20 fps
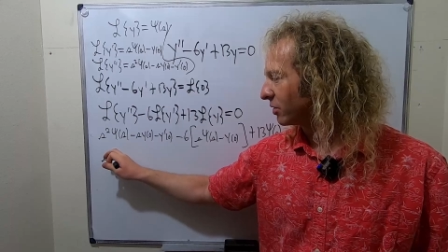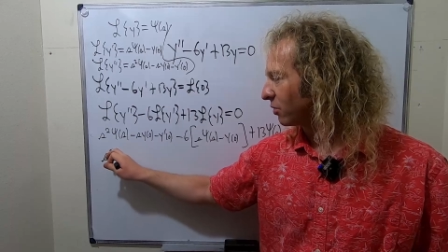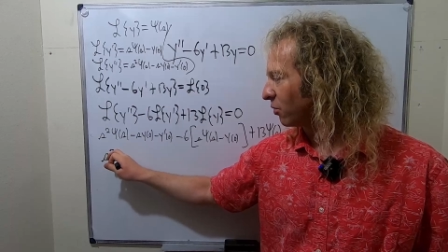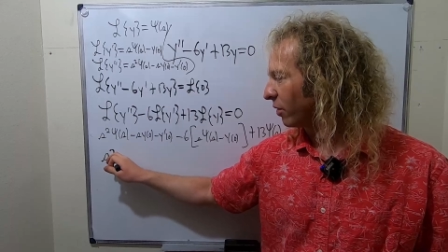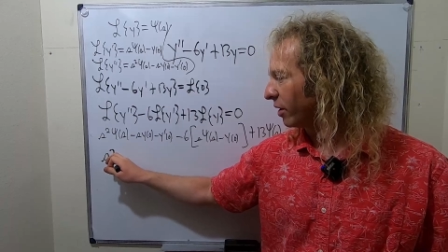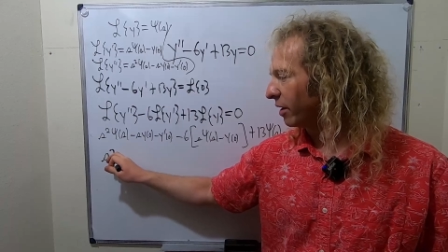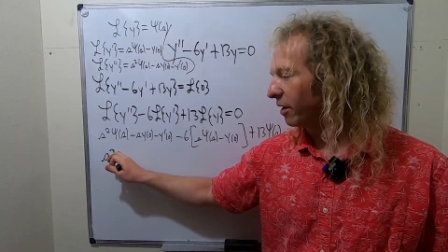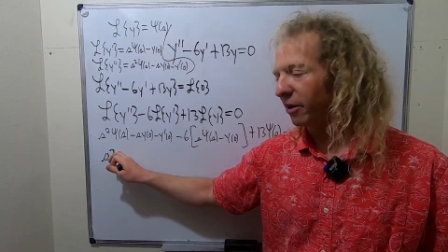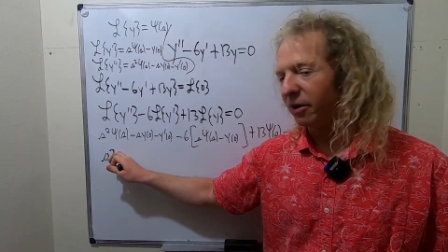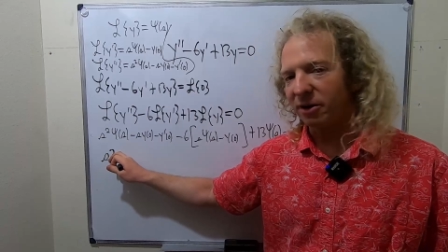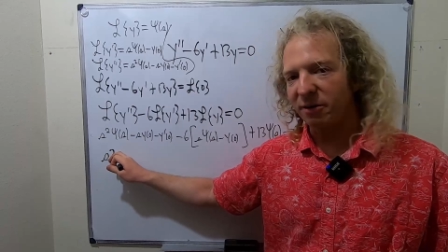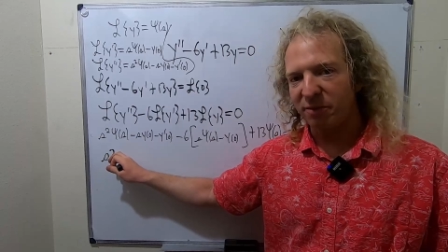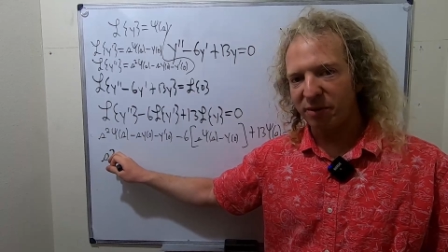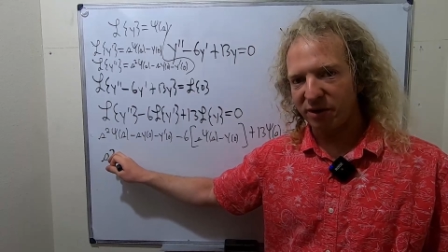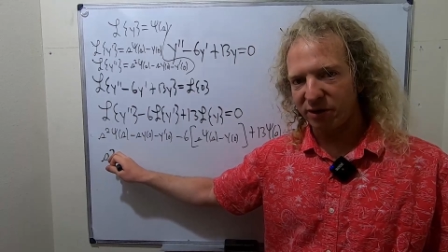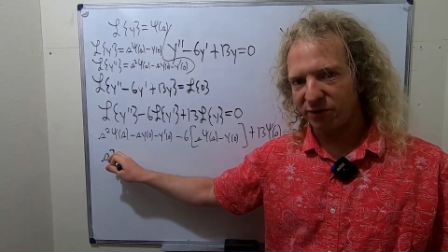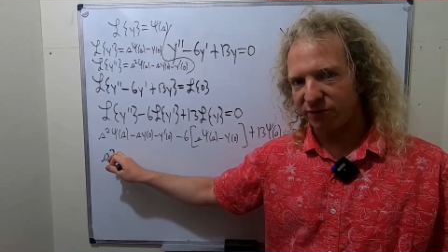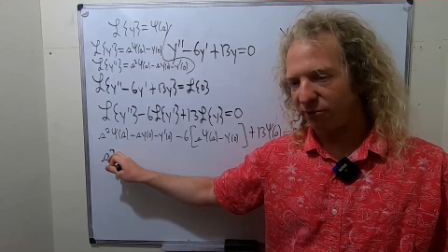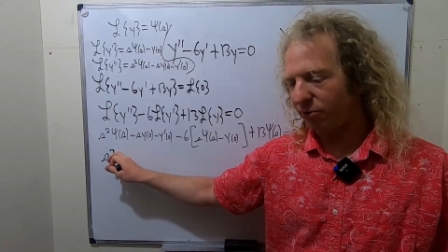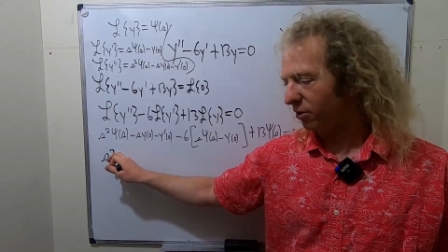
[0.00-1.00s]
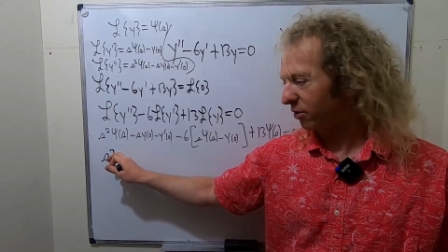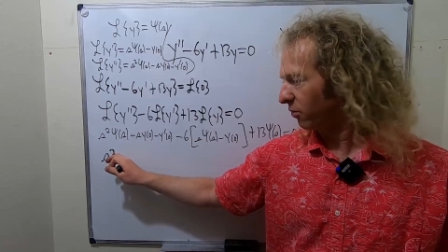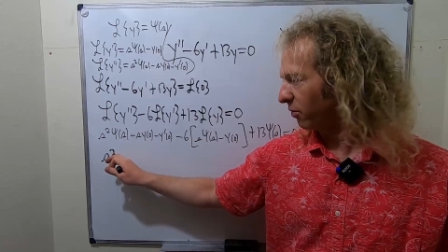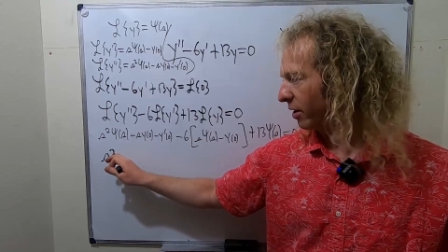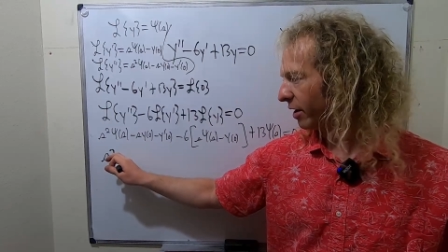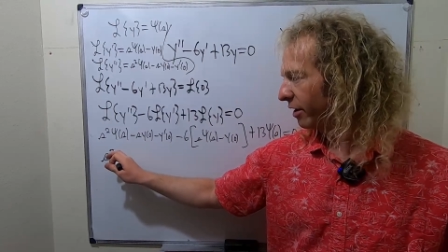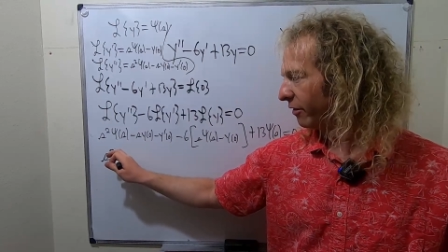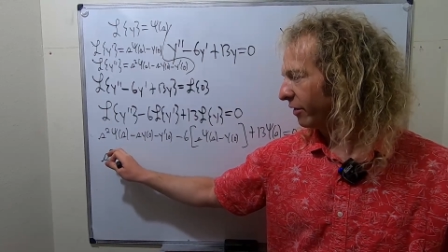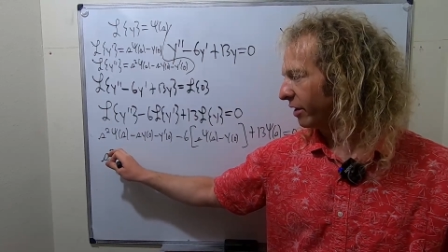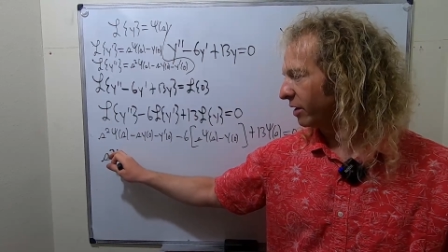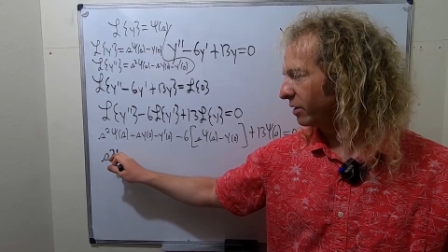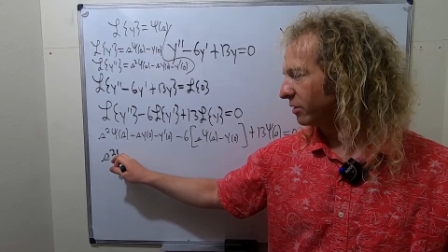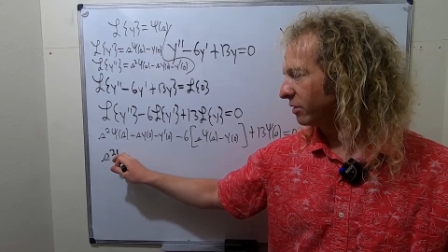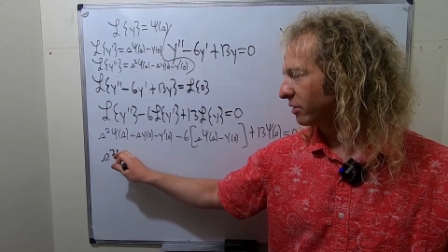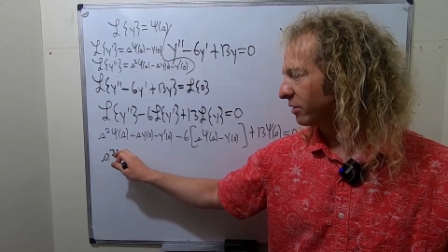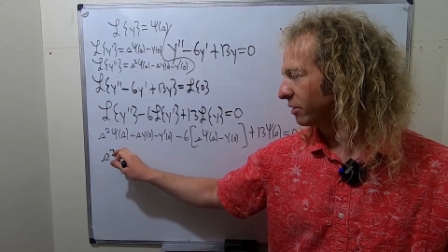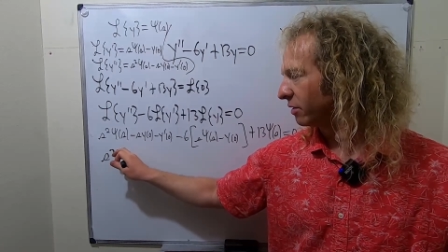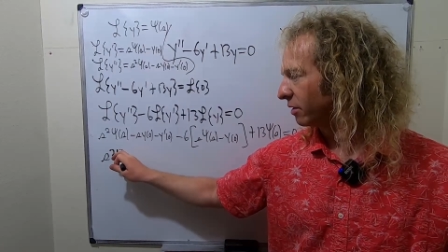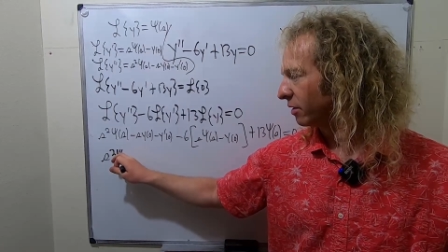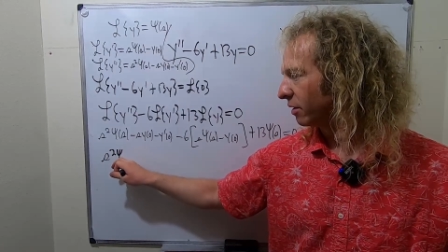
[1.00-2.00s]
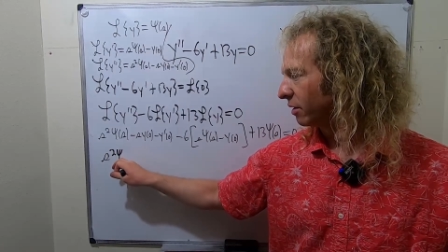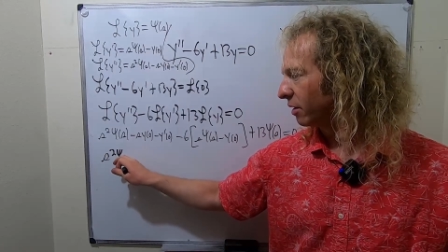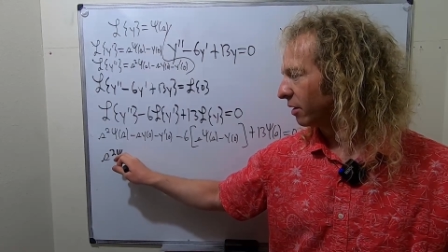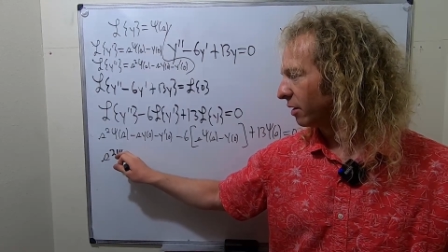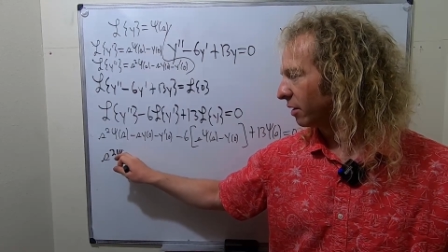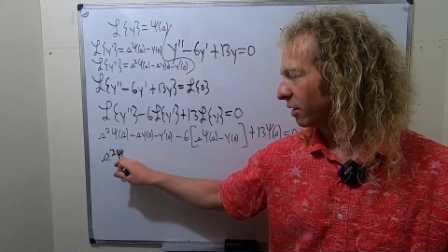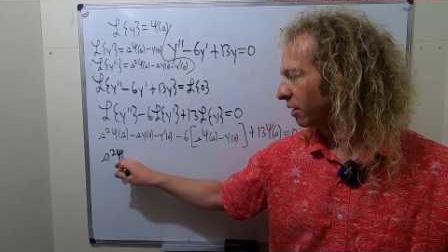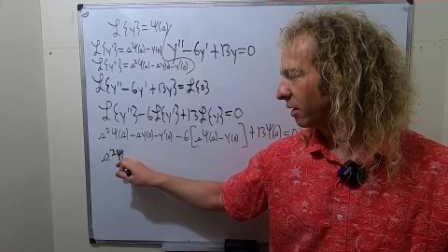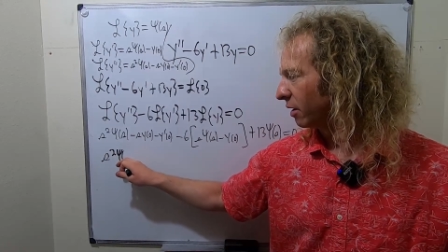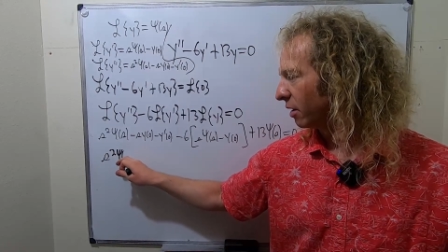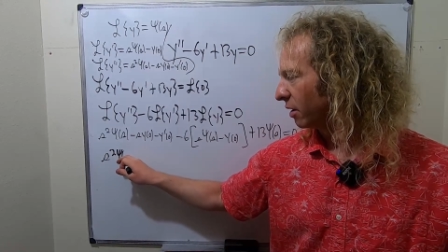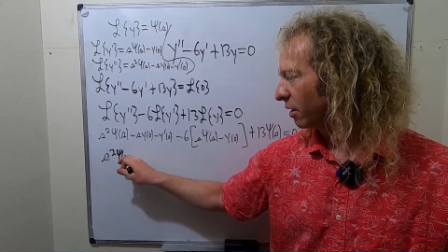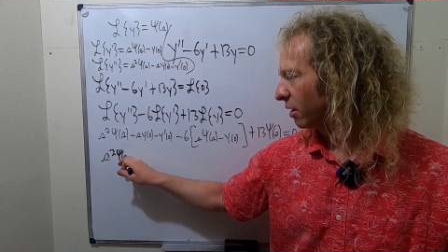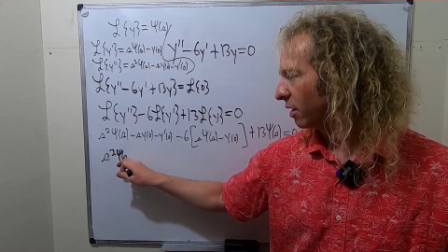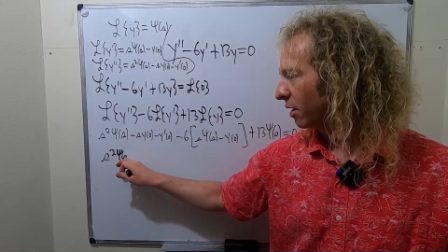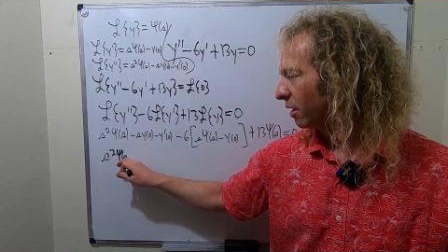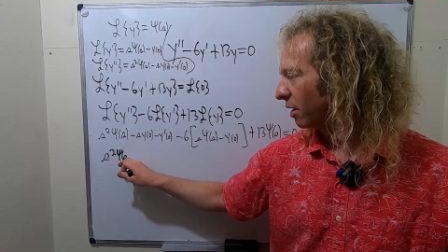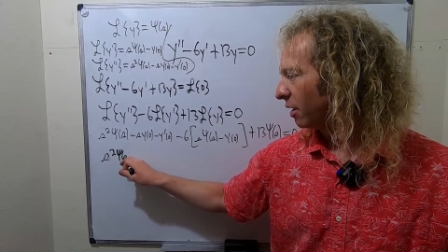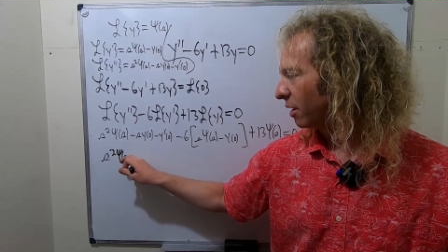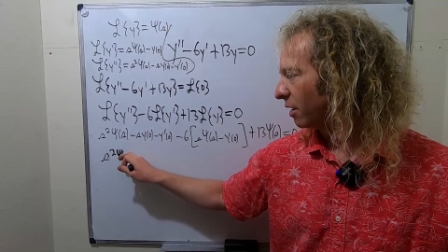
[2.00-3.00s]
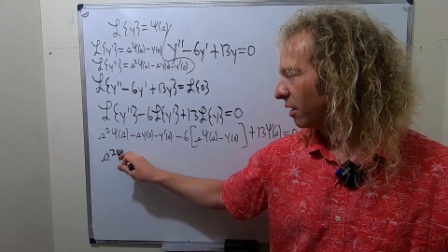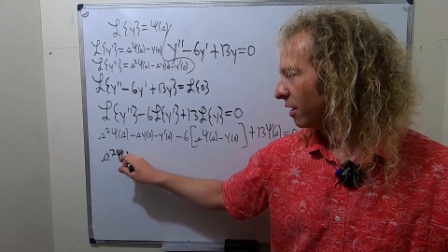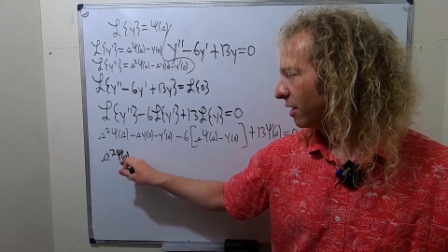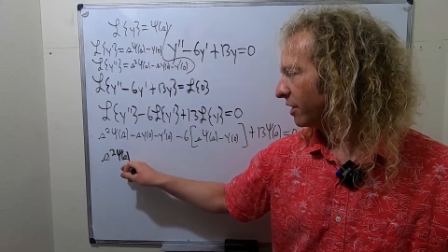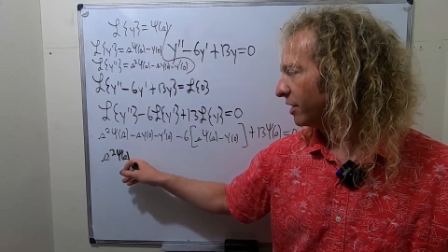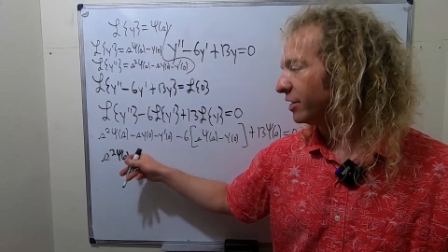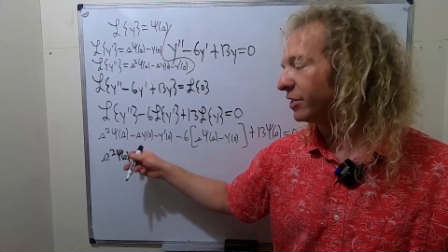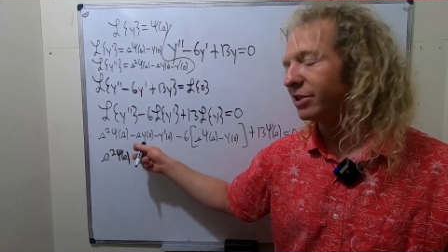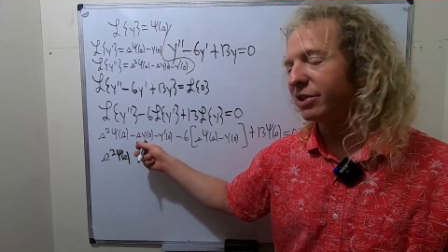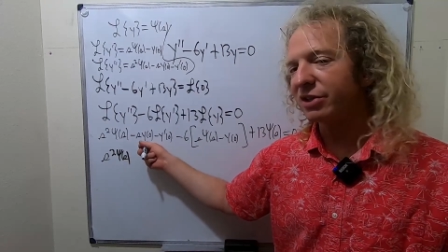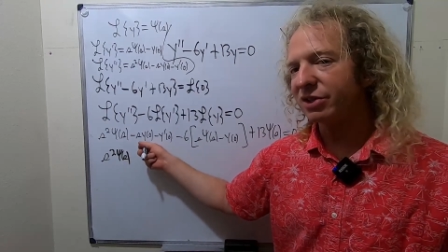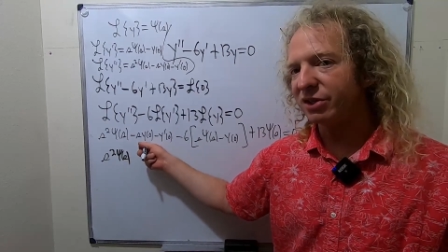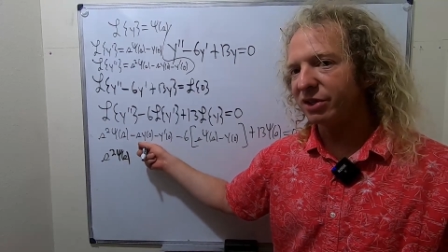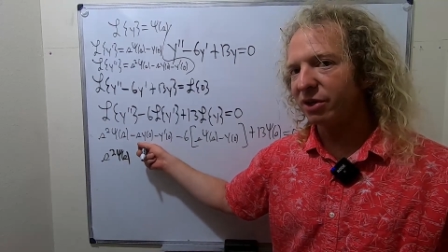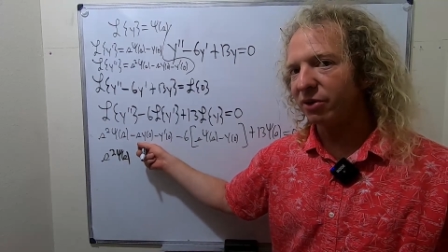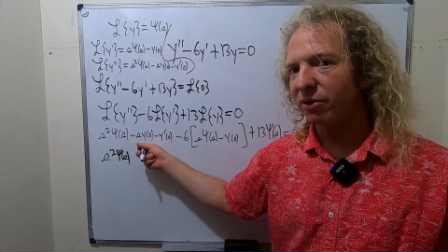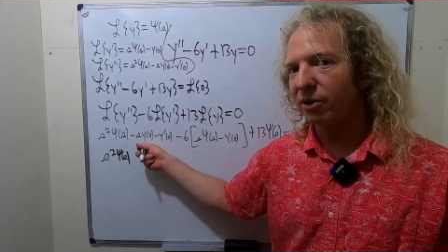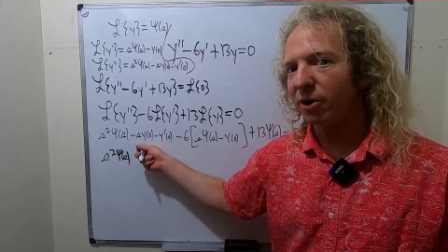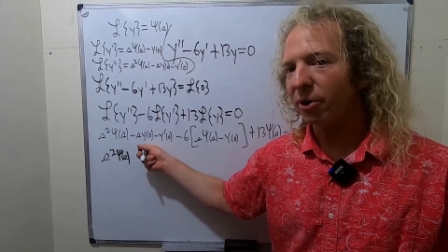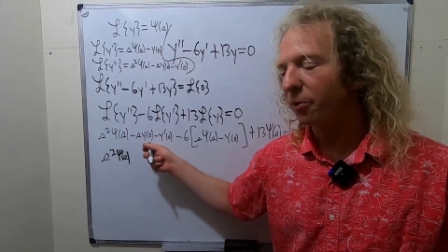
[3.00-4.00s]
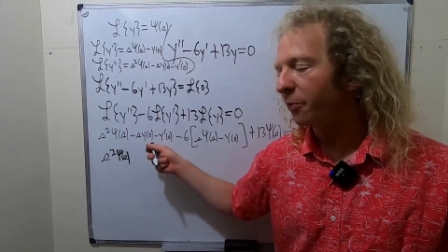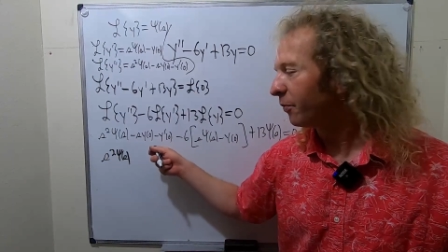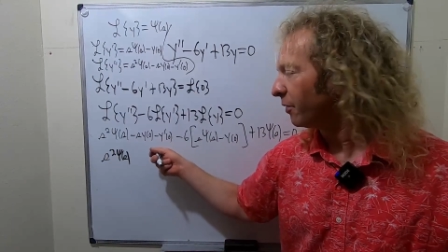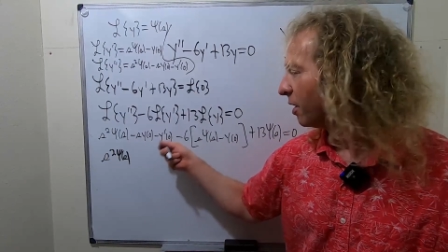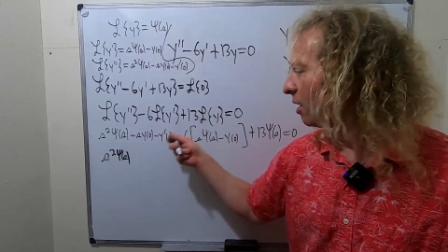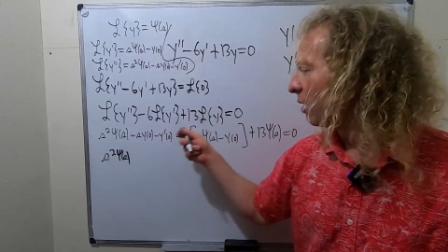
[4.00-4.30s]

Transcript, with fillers: squared pitchfork y of s. This is 0.